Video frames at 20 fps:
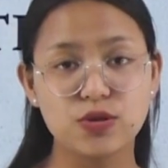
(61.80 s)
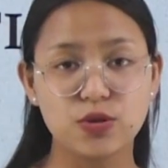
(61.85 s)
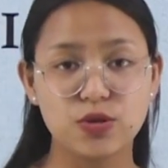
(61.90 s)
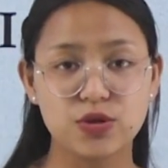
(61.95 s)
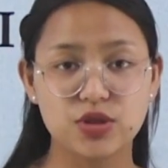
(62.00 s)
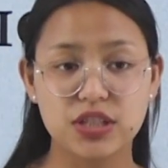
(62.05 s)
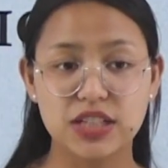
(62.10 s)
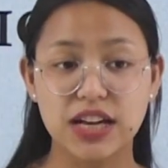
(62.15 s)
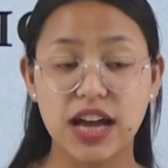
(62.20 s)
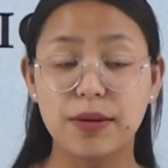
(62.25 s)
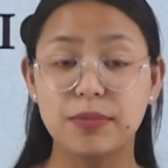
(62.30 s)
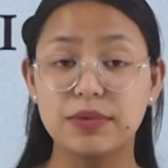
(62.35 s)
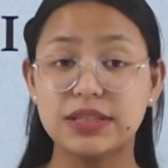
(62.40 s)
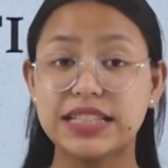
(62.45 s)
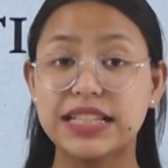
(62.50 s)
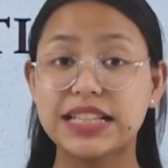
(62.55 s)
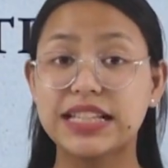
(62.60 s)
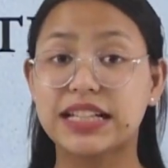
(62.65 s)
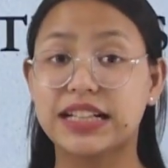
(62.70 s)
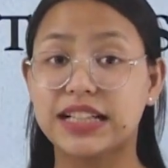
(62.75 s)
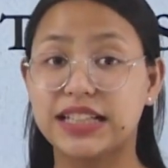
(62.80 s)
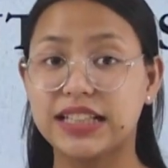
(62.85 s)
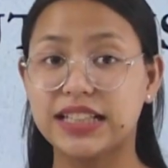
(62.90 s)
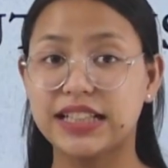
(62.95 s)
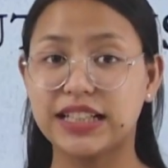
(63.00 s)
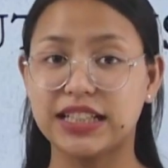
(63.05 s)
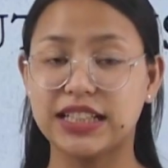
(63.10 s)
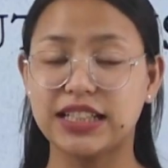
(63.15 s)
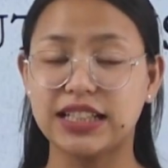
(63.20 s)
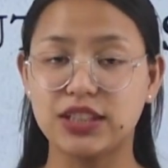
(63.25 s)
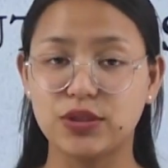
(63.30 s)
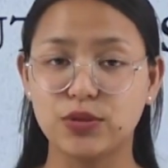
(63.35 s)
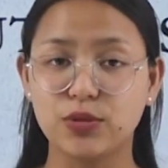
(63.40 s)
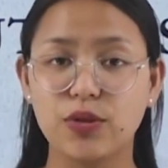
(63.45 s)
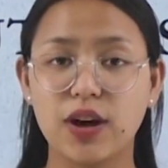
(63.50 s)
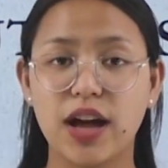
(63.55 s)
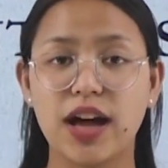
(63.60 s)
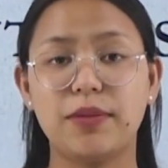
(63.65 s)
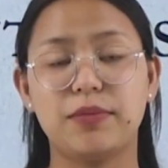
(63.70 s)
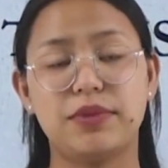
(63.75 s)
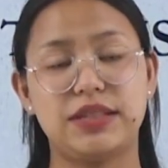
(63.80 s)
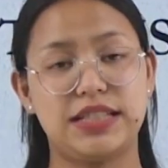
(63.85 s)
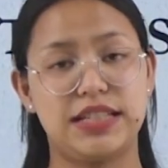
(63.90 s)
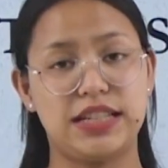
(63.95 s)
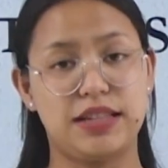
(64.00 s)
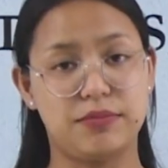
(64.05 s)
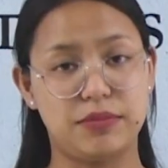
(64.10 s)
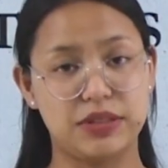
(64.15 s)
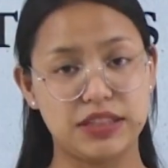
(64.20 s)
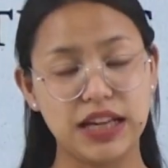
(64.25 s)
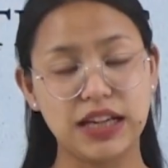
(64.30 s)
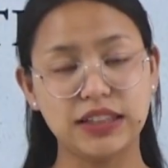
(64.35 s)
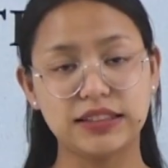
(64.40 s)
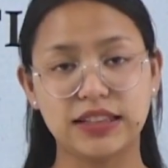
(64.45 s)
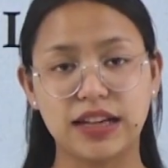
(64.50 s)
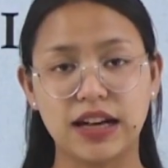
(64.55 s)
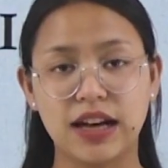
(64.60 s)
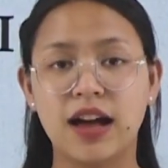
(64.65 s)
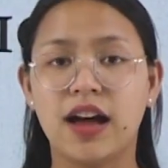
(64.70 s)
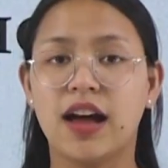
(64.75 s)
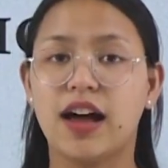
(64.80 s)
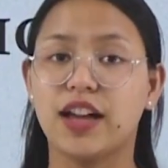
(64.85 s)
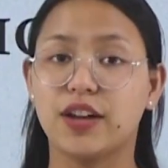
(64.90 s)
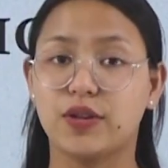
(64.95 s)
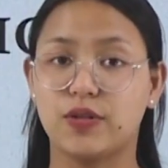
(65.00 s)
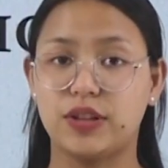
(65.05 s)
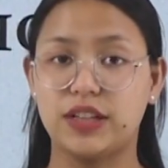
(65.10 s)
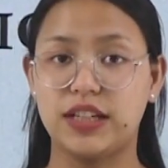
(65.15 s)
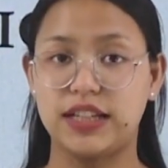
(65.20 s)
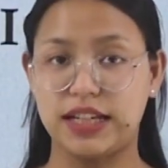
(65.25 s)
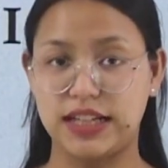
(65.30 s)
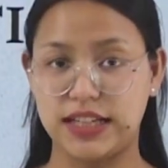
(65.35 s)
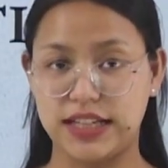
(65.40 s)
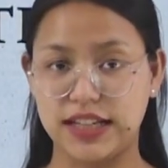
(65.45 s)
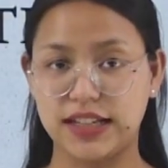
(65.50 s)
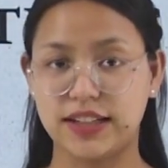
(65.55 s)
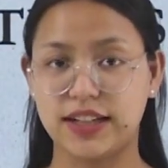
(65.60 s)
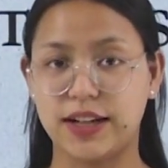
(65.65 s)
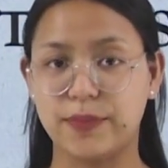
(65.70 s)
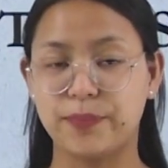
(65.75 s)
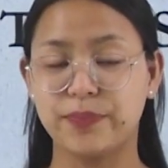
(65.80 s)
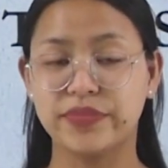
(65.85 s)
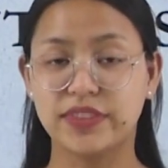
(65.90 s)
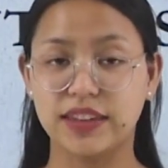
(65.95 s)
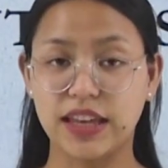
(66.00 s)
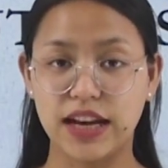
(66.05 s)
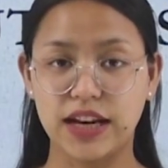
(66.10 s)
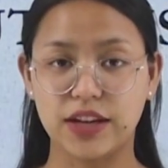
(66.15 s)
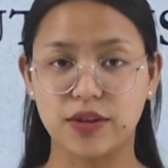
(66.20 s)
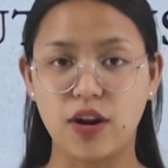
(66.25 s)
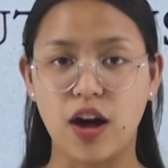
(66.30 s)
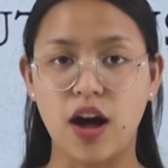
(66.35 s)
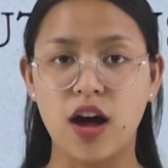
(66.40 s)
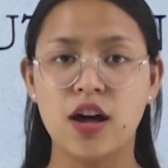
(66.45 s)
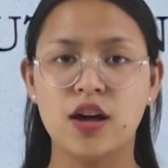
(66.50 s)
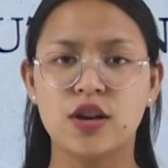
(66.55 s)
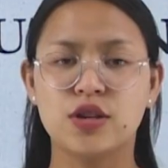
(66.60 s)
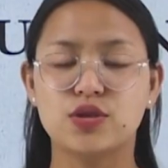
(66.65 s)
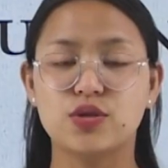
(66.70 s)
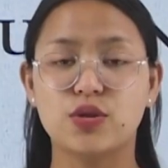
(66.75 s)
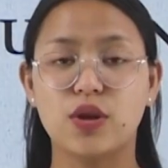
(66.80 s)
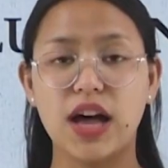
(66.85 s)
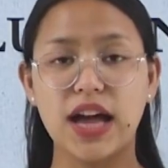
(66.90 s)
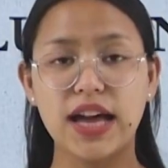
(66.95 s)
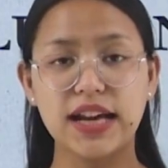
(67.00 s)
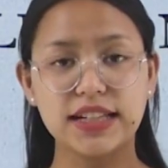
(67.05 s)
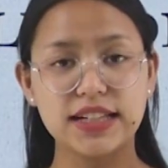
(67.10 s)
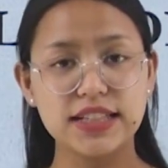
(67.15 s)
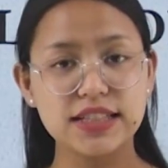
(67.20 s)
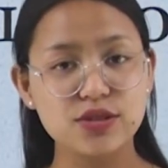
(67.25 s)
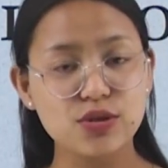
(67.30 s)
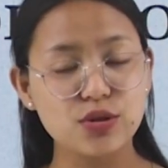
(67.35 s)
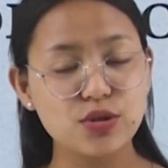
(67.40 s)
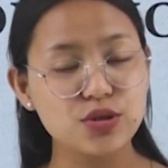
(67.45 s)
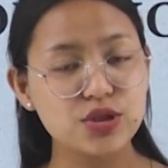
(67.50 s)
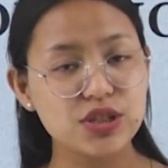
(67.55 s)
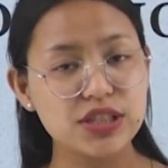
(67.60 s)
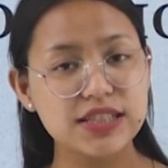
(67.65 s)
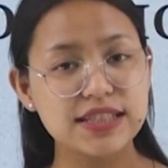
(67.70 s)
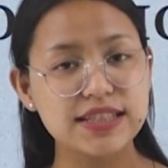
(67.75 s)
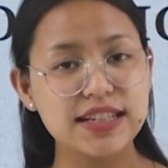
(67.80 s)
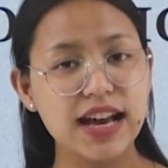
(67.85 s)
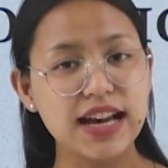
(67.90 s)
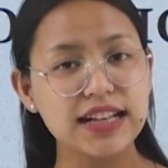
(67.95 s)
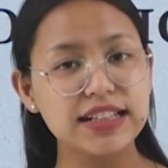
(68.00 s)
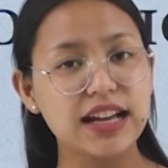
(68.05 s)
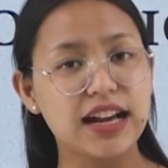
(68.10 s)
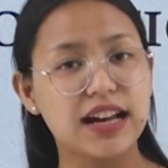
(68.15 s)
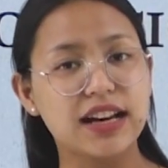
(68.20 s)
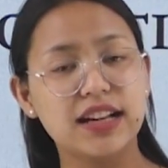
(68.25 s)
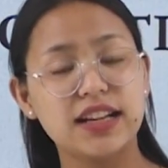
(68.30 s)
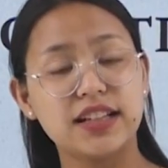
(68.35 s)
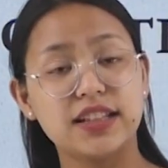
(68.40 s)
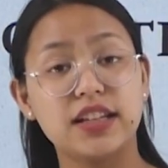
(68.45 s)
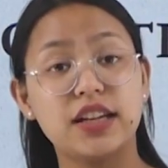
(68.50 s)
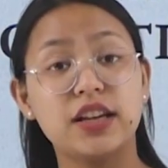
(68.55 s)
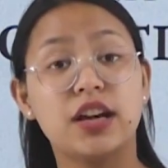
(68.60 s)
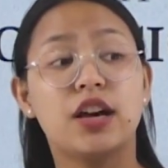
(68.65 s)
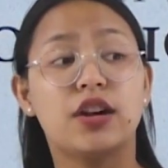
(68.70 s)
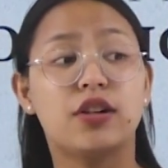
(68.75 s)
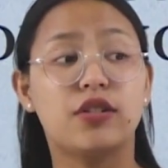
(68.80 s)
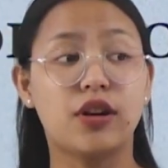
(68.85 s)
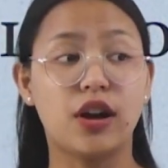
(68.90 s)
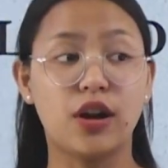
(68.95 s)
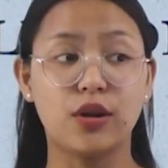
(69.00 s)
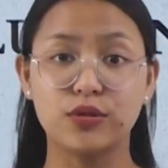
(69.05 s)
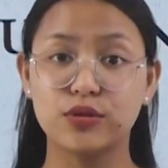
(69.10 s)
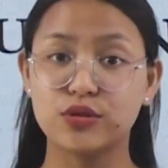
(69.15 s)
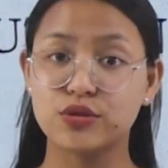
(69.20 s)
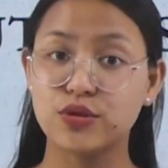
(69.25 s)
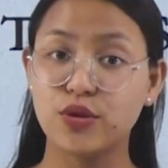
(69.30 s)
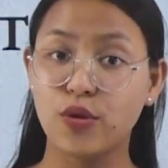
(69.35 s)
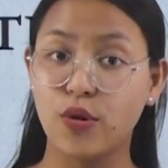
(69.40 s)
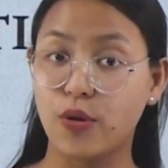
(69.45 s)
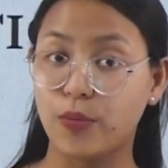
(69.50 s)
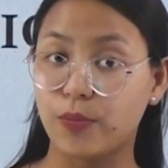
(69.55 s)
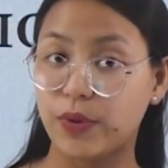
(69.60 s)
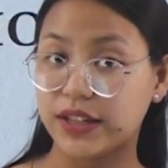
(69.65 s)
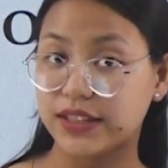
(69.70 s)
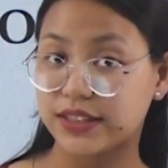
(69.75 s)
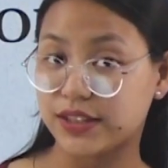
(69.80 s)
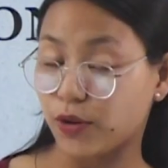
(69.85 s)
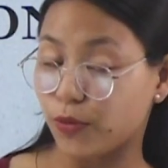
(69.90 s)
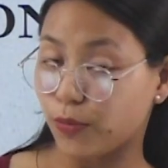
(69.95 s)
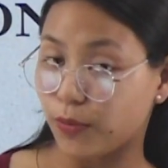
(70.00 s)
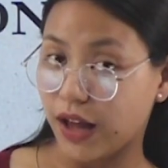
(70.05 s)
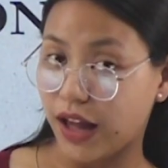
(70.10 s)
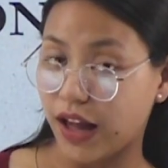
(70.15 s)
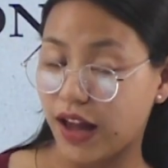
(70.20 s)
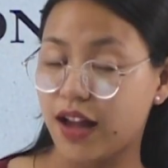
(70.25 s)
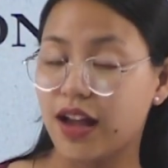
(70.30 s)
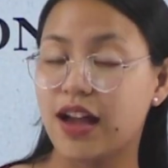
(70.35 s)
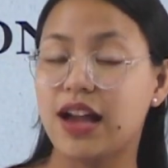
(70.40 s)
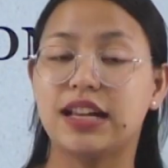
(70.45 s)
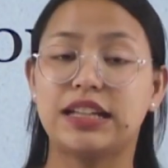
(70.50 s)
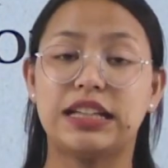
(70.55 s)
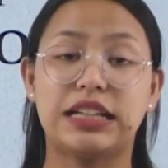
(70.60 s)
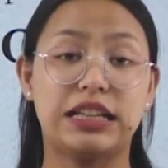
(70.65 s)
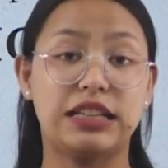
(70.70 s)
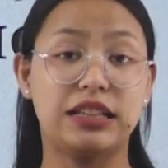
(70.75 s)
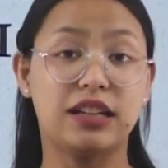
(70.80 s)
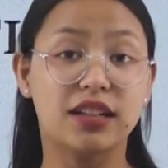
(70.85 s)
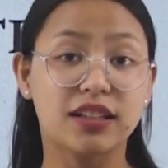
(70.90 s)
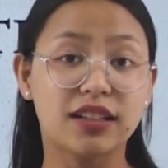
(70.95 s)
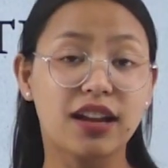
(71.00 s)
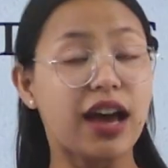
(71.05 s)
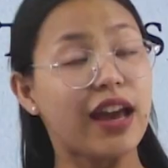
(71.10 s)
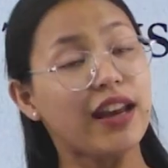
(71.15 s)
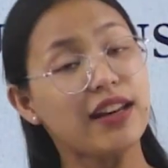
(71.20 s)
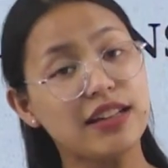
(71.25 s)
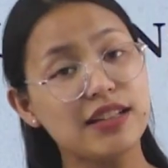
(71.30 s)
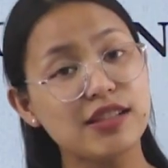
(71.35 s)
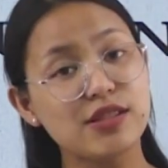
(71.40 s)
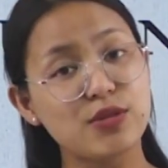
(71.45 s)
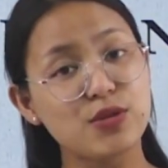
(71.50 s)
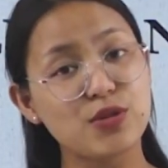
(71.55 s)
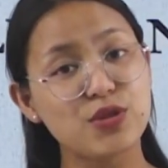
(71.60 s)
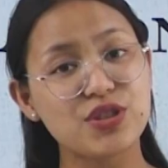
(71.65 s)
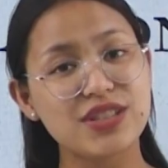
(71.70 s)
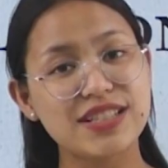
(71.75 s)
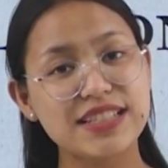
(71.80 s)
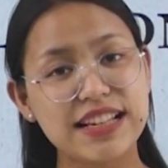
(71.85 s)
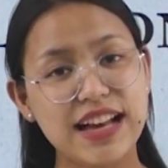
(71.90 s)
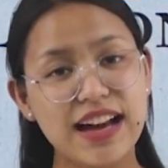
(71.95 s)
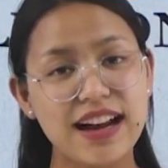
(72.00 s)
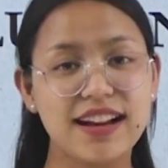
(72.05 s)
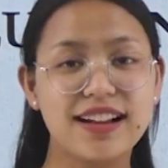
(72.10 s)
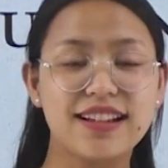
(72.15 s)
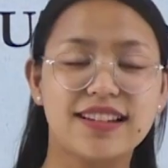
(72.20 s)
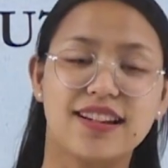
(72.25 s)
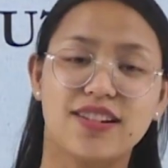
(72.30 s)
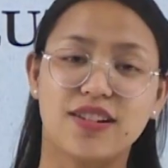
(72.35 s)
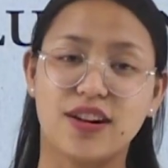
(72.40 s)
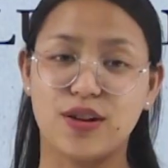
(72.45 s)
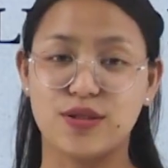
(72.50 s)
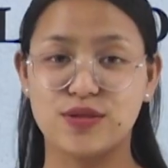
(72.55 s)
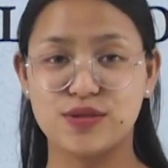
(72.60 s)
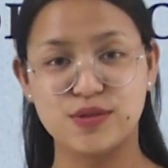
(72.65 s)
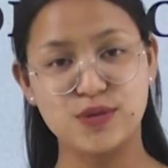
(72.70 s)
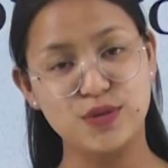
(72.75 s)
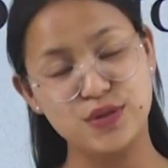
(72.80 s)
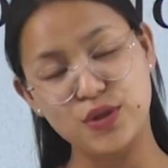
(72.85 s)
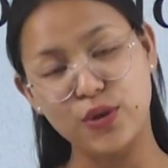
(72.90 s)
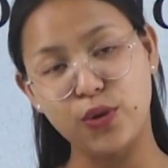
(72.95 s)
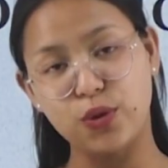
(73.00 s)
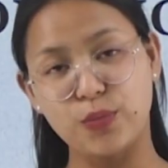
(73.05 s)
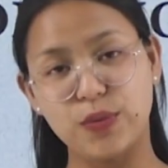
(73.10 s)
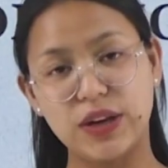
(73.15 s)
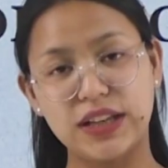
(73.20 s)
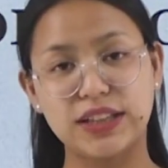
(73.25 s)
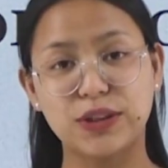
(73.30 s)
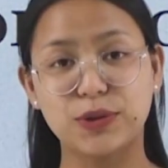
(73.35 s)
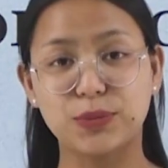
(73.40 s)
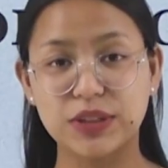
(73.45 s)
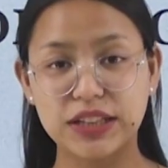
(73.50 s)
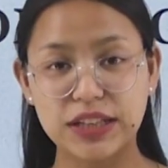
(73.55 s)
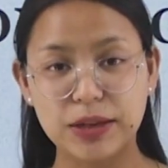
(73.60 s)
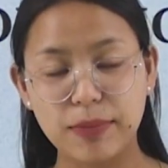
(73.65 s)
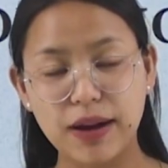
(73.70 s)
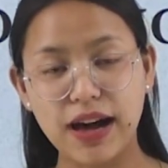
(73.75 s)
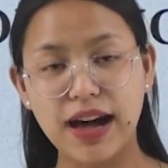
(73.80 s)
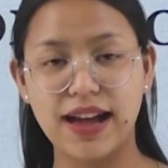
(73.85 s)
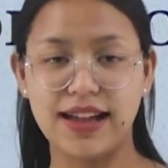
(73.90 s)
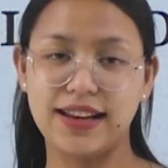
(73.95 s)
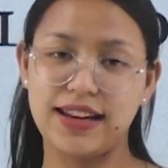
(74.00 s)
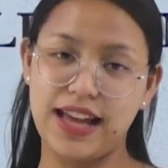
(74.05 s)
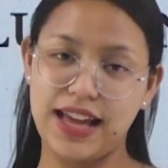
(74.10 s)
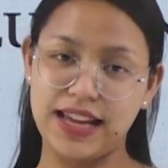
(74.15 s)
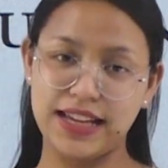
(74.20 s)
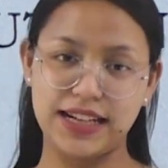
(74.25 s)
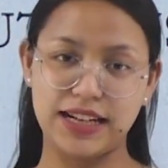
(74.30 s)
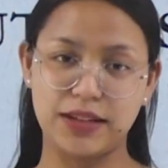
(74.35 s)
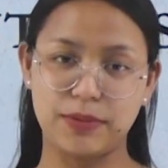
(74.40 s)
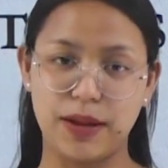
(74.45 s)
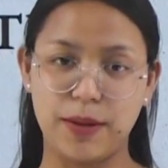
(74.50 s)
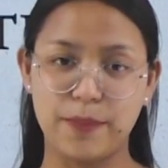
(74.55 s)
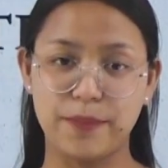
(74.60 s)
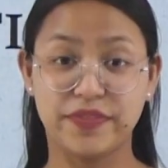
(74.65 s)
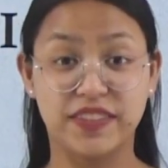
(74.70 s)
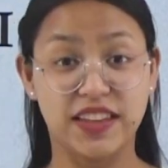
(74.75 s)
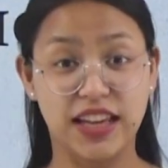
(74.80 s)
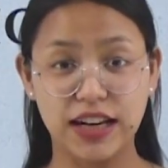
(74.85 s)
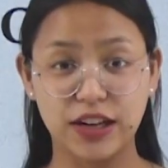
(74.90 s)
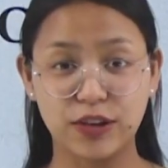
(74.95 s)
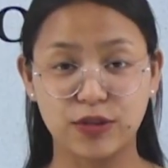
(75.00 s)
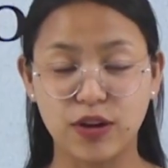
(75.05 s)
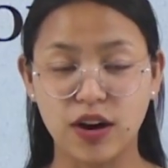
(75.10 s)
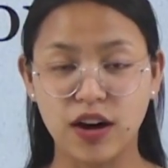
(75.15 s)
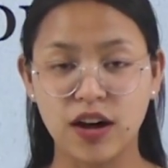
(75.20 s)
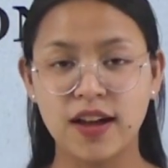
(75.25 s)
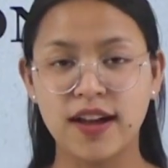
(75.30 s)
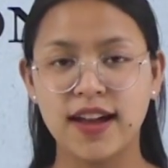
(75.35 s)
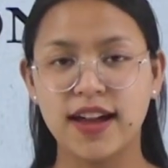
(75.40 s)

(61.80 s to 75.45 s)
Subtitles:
solution have a kari no have a matanga akoina nene yariko. So, ideal solutions hai taragadi Raoult's law obey toba. The non-ideal solutions have been around so to obey the vidaba and high greba. Yareko.